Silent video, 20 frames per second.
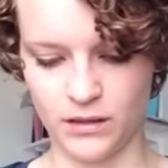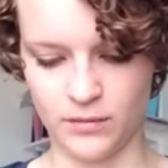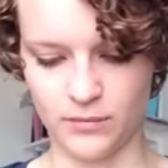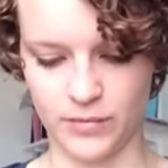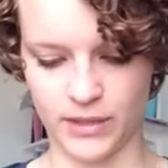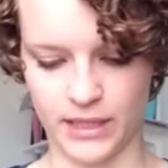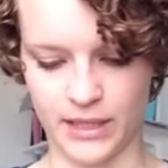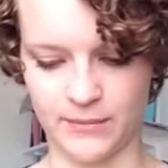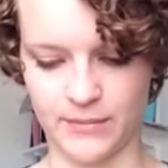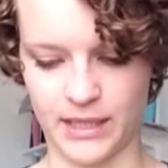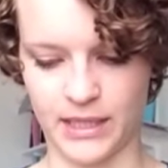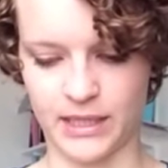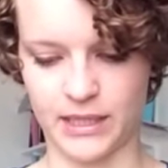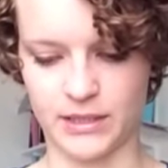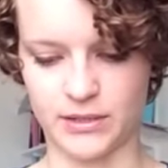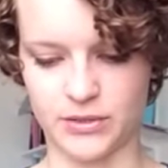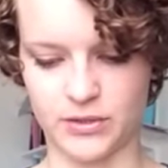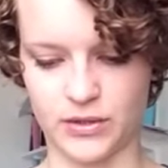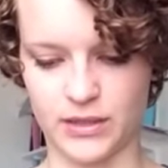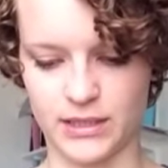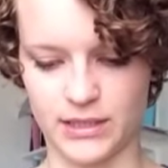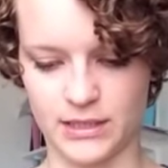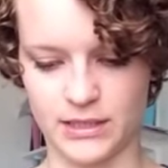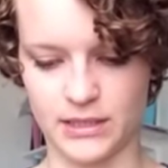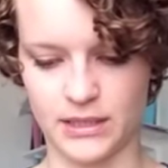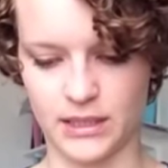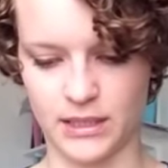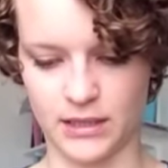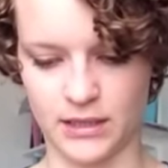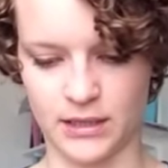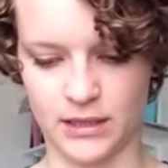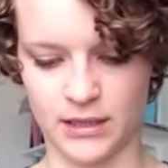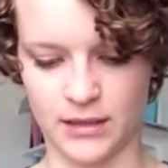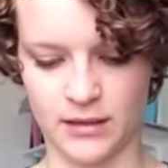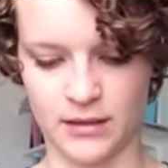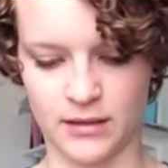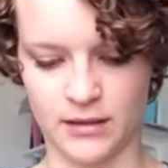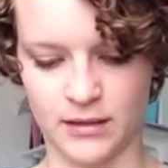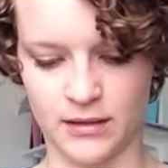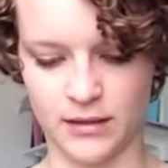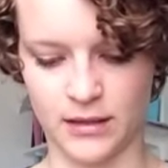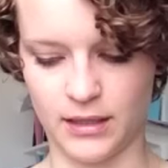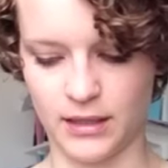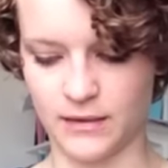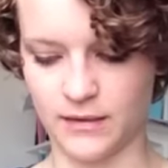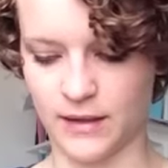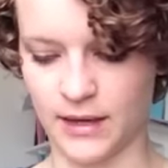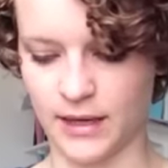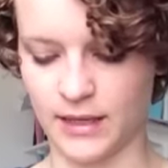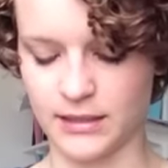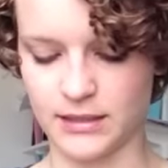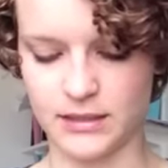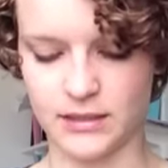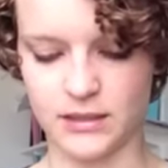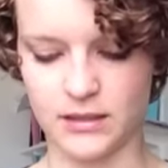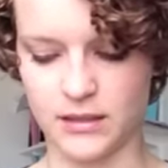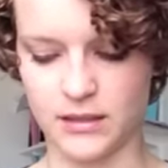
But I might enter this in that.